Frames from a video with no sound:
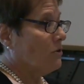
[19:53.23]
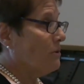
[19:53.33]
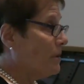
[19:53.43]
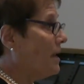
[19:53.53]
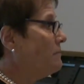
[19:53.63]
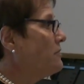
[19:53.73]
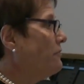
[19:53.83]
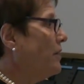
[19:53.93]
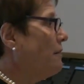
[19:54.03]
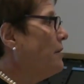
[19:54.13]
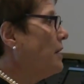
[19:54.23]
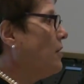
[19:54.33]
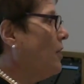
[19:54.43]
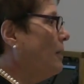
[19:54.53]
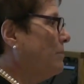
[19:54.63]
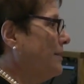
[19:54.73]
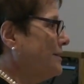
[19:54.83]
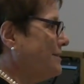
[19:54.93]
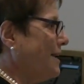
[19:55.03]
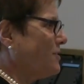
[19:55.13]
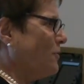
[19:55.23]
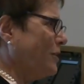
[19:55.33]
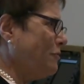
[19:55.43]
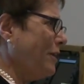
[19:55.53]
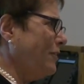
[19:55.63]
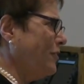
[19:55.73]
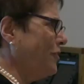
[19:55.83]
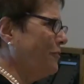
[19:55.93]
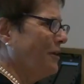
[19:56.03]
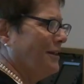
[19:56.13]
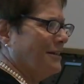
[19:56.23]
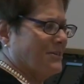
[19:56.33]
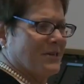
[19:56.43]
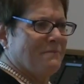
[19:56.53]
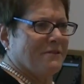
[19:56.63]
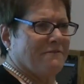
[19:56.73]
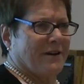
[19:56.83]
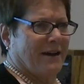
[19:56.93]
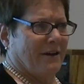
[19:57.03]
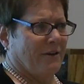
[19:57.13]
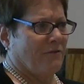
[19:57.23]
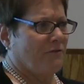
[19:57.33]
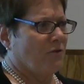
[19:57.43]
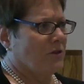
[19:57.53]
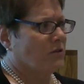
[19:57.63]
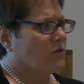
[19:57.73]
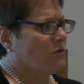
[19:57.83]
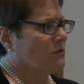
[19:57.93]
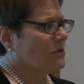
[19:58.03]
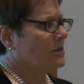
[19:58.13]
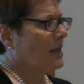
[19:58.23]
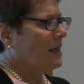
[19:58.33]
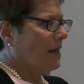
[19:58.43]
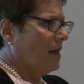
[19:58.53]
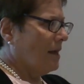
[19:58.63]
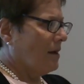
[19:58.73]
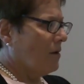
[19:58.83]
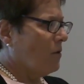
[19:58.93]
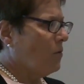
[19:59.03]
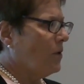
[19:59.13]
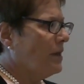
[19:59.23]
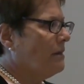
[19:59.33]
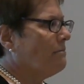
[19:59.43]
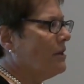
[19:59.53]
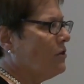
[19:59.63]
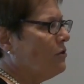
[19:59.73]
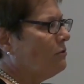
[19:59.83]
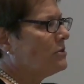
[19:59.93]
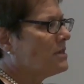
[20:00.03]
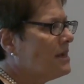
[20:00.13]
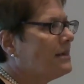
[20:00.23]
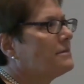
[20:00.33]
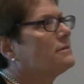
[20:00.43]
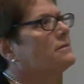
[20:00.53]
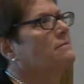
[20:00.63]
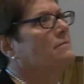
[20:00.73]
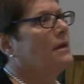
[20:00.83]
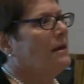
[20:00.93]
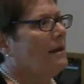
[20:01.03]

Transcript: So it becomes a very complex task. So I tried to simplify it for the students, and we use this